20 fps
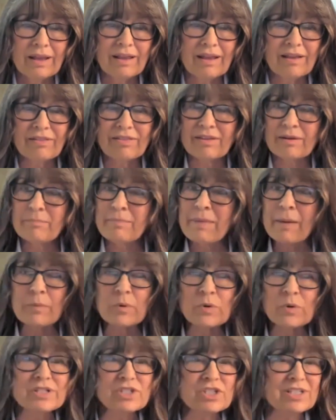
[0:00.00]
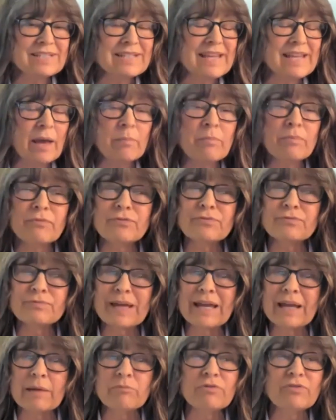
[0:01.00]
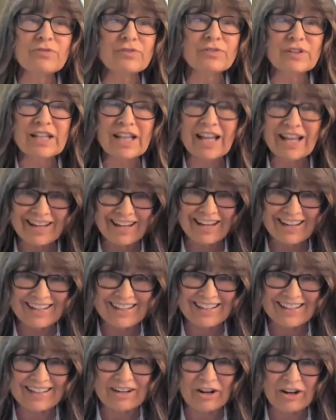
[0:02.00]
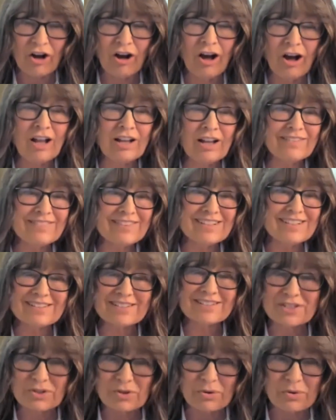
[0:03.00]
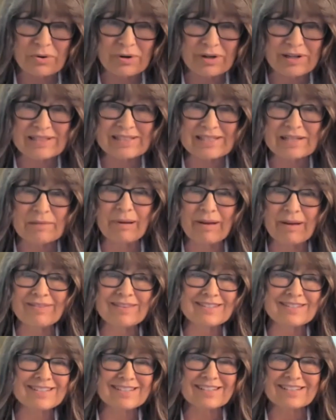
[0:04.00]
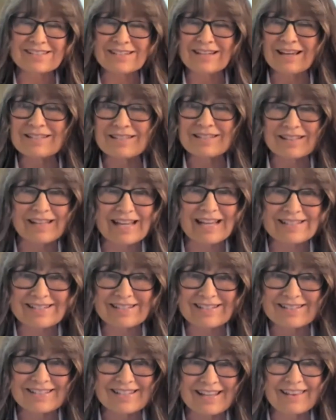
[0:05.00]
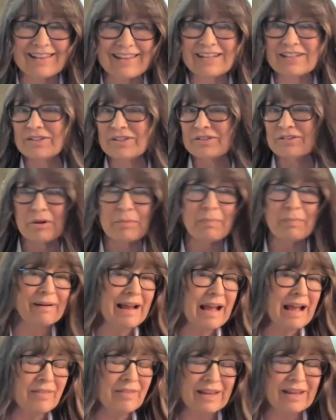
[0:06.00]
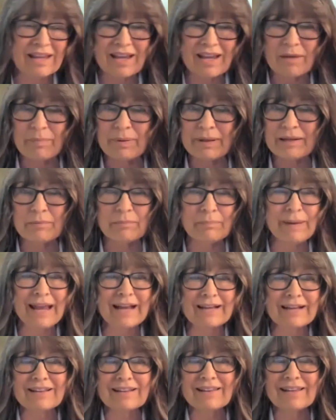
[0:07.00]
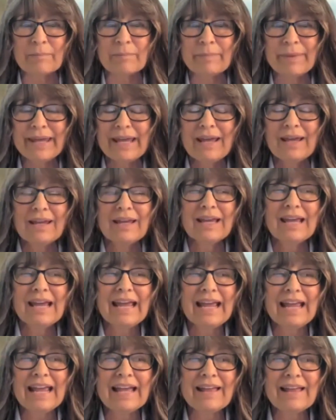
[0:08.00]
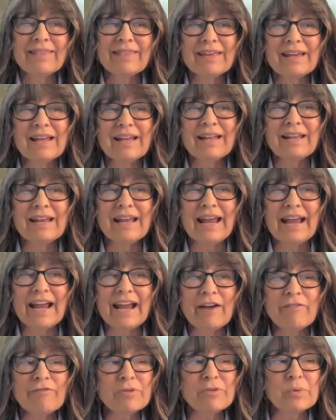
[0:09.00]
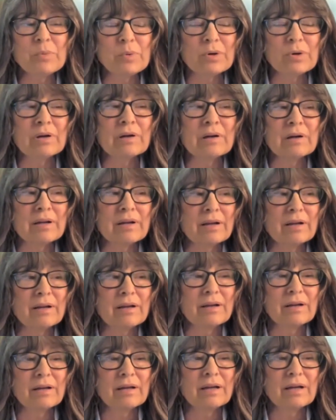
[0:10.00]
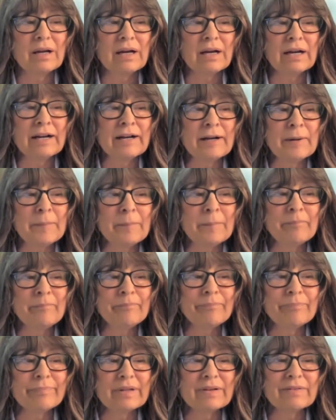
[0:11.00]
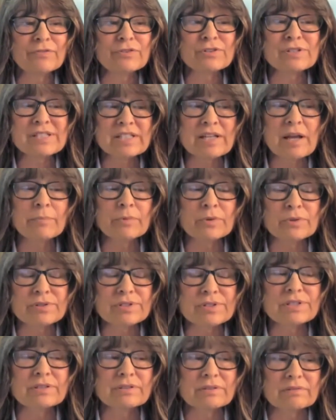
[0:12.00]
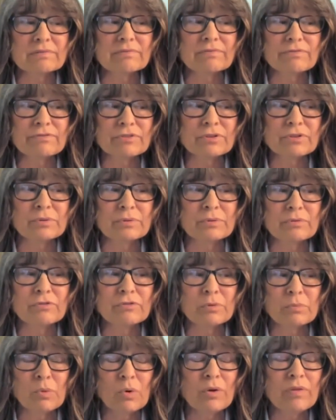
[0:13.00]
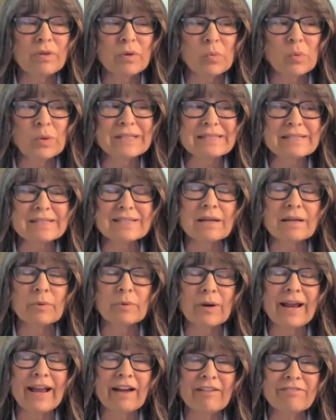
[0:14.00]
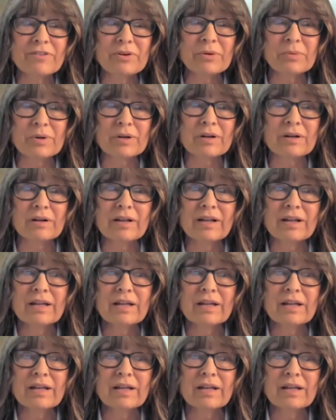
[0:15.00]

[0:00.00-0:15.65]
the memories just came flooding in, all of these stories about the success lessons that they'd learned, about how the camp had impacted them. And then afterward, for summers, for more than one summer afterward,